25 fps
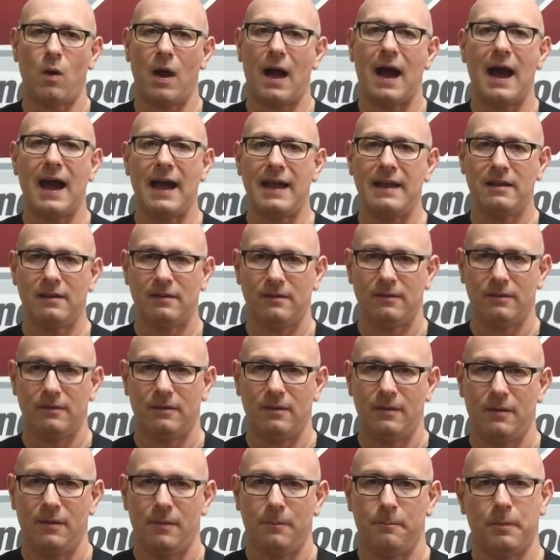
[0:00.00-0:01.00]
Why?
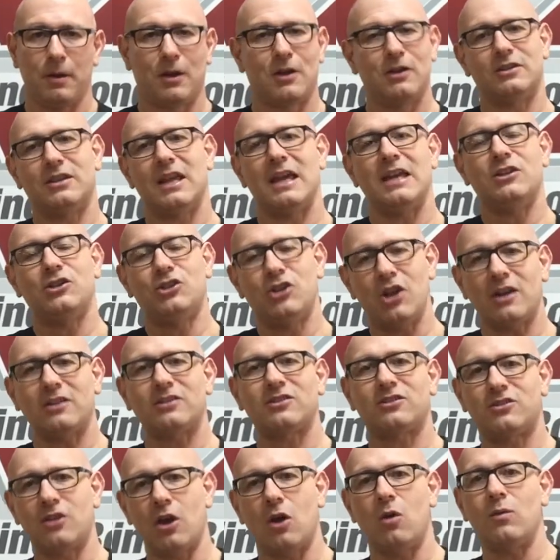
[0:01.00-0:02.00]
Because they
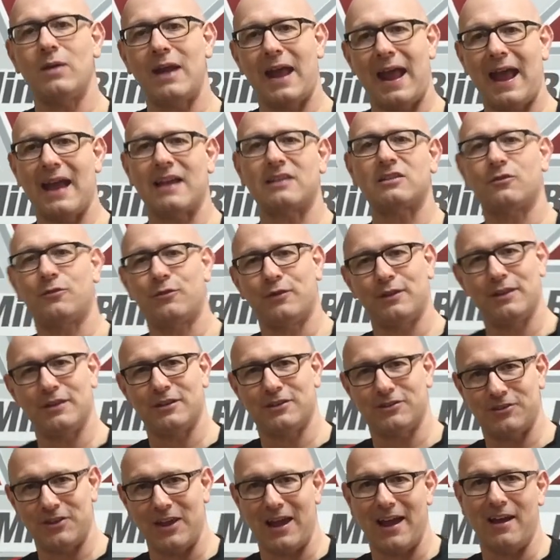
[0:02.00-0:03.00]
just don't ask for the
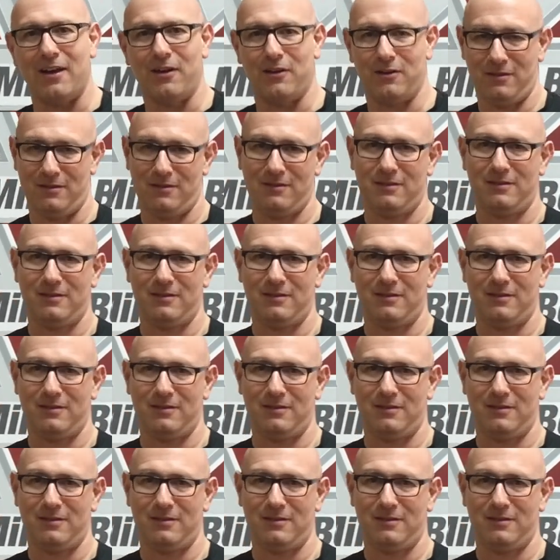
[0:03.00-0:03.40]
sale.